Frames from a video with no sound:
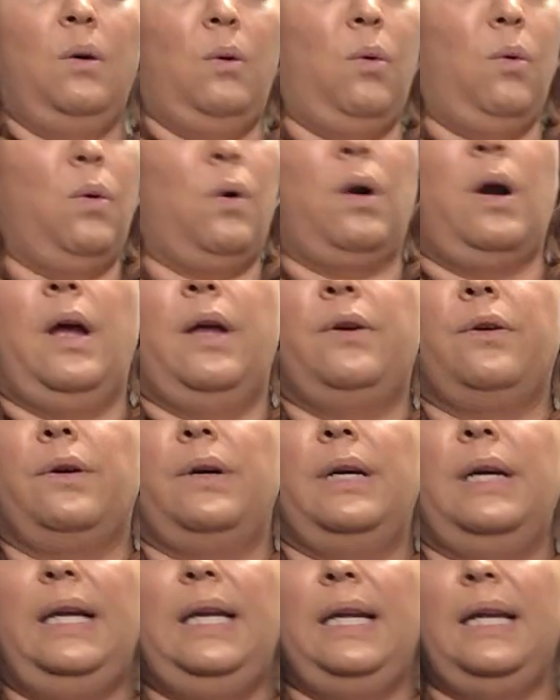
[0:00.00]
or
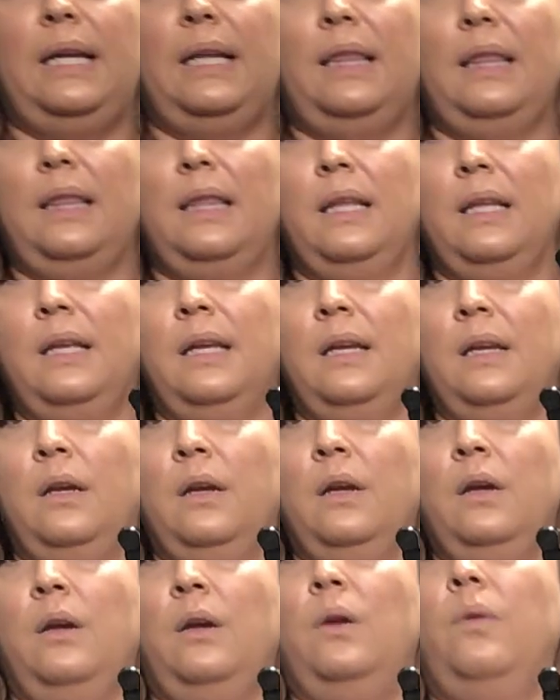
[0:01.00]
underneath,
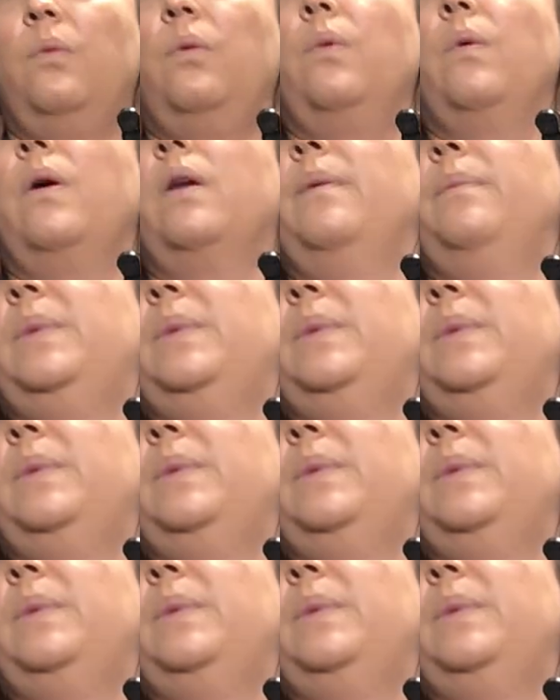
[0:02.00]
we want